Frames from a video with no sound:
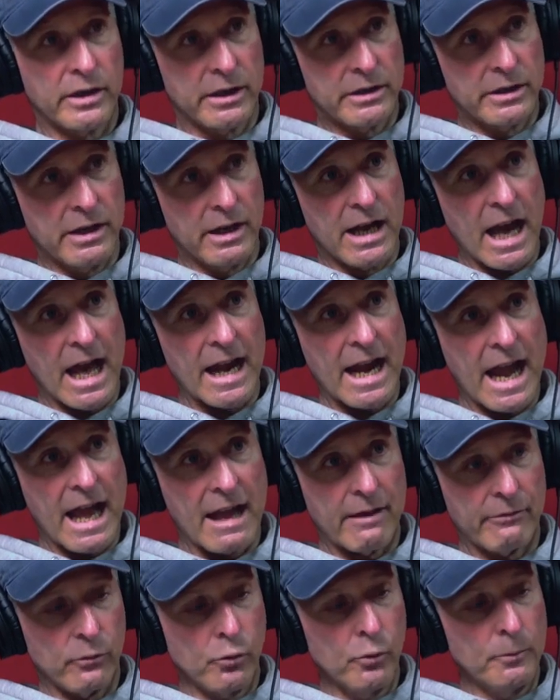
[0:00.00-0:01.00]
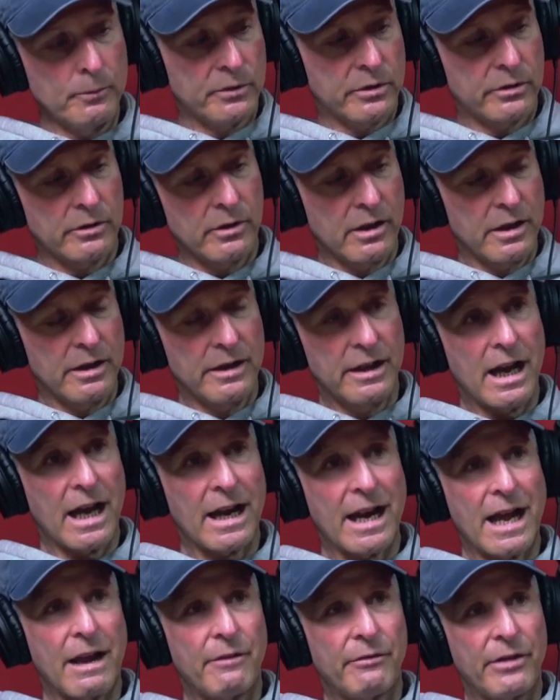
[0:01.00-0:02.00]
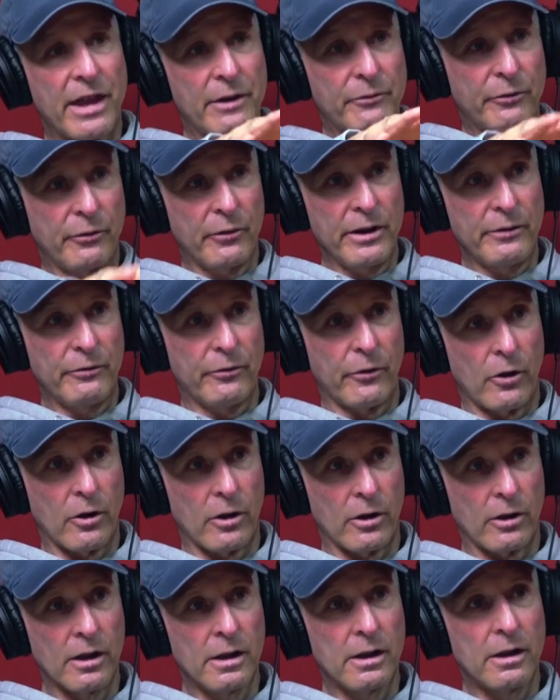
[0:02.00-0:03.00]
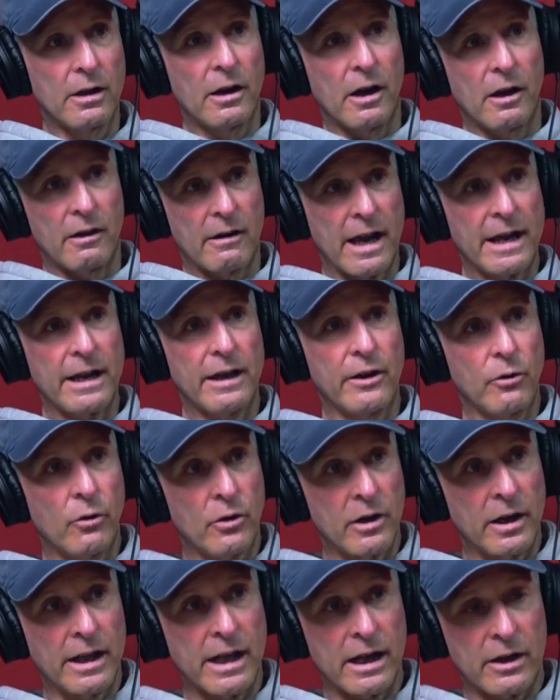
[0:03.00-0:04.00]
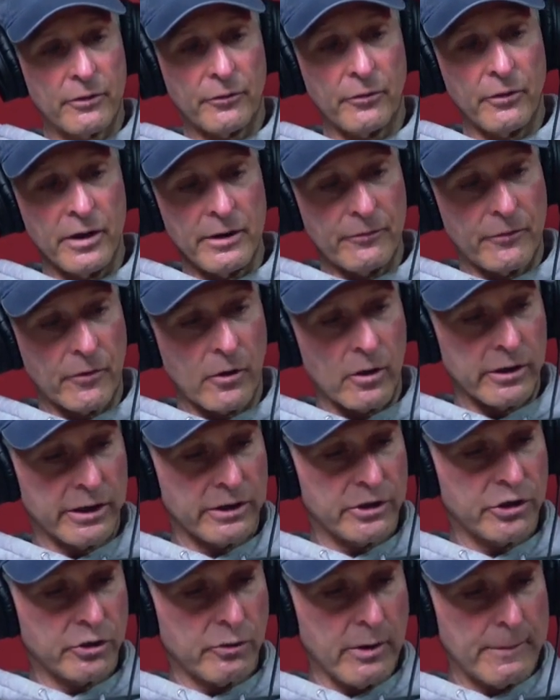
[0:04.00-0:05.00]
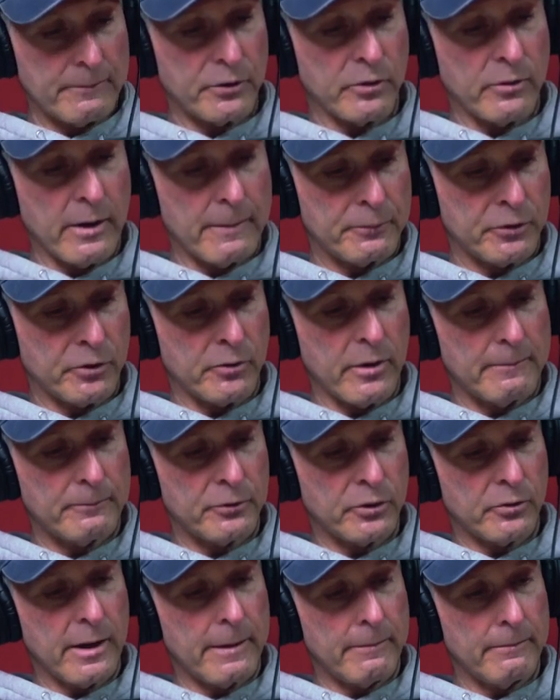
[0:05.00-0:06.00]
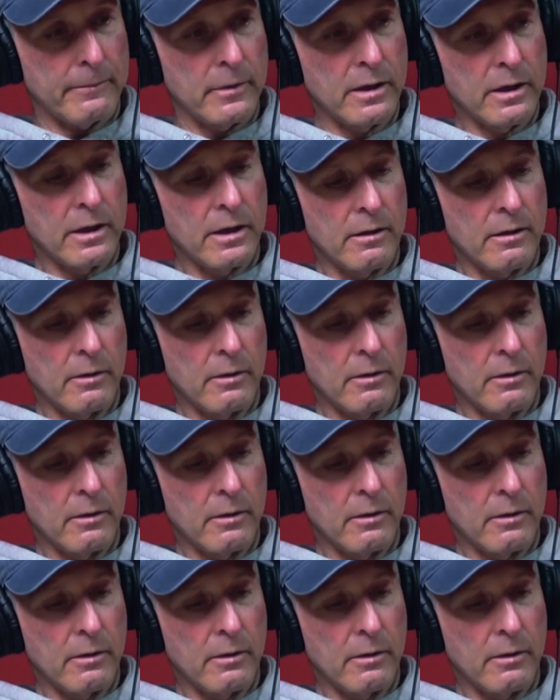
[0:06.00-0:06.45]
It, you got to have oops, you got to have that free fall. Mm-hmm. All right. In order to get a free fall, it's strip, strip, strip, strip.